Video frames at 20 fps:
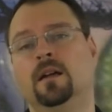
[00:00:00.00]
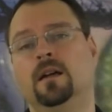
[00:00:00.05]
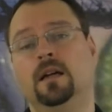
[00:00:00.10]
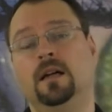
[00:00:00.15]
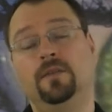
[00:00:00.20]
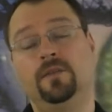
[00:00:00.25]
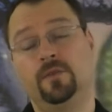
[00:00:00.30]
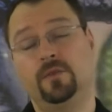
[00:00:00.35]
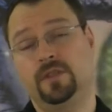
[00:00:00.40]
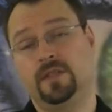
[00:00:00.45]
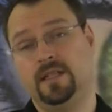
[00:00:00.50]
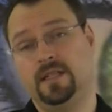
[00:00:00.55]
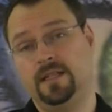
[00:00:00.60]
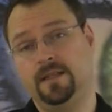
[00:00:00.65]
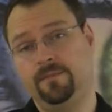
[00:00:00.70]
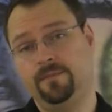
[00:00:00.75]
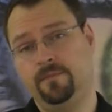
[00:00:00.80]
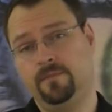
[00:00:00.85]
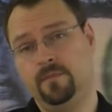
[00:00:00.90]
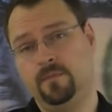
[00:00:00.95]
After a
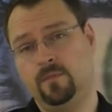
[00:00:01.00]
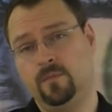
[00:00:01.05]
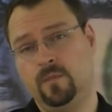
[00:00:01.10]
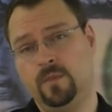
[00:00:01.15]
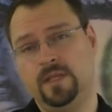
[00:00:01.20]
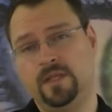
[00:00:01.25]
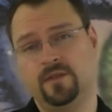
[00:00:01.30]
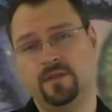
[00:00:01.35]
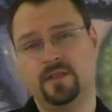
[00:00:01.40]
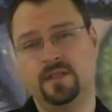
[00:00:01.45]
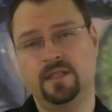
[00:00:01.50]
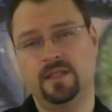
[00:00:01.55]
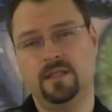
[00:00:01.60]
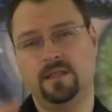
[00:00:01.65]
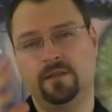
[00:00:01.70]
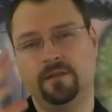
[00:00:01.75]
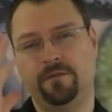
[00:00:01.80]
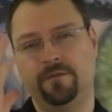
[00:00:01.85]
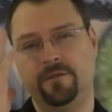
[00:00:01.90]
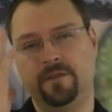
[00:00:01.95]
time, when you see
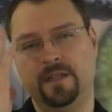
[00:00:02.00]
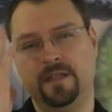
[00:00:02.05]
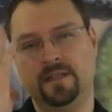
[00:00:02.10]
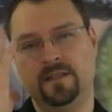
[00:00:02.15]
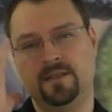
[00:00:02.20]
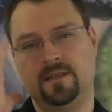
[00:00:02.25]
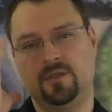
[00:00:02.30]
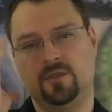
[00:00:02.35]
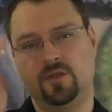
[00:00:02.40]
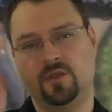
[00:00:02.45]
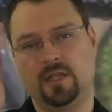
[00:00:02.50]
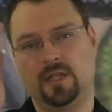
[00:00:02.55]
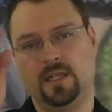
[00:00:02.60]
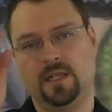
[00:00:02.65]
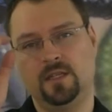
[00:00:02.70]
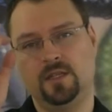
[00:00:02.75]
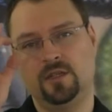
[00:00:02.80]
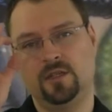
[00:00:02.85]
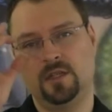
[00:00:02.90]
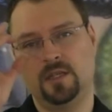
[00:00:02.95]
that the face is
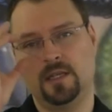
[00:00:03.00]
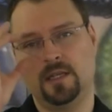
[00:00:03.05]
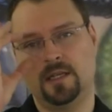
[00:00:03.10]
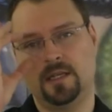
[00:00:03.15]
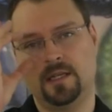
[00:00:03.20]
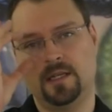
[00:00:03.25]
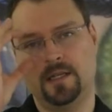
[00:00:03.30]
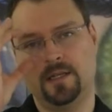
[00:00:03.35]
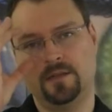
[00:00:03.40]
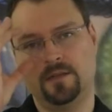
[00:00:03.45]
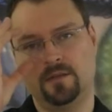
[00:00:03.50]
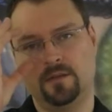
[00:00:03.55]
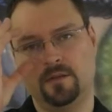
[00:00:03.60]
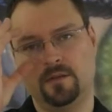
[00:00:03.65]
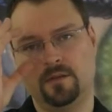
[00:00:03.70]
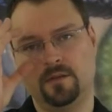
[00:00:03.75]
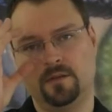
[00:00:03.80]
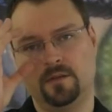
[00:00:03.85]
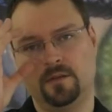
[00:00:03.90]
changing, the eyes are